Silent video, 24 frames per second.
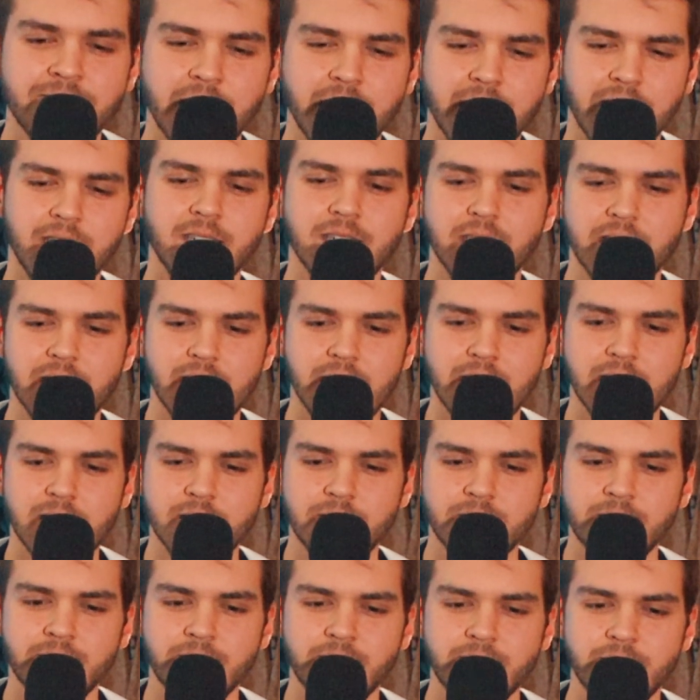And
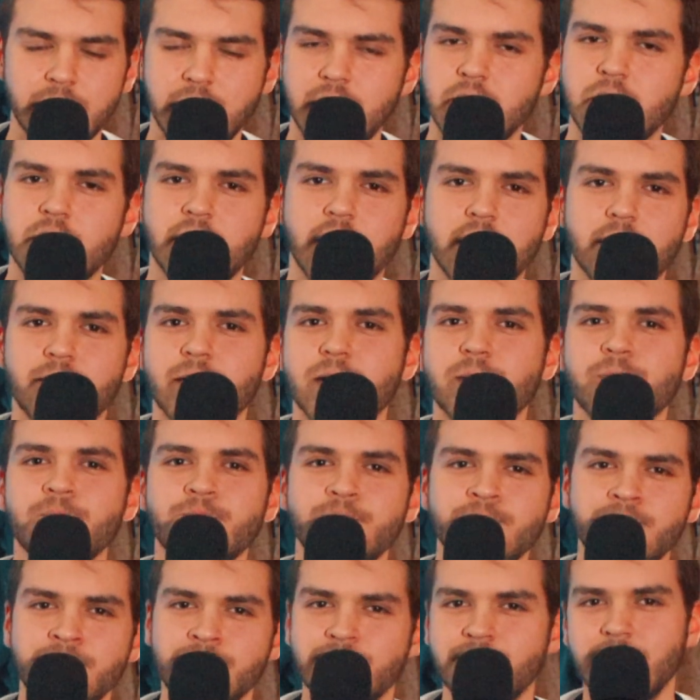ladies and gentlemen,
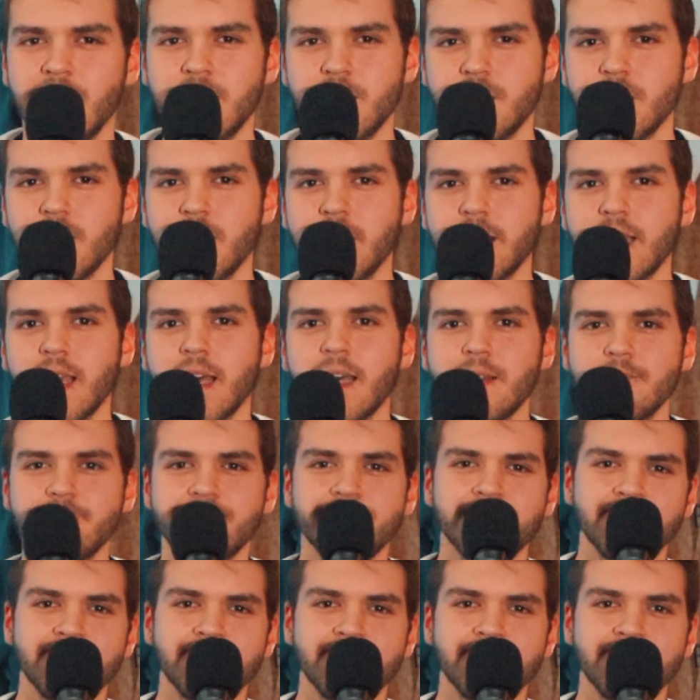that's all I got.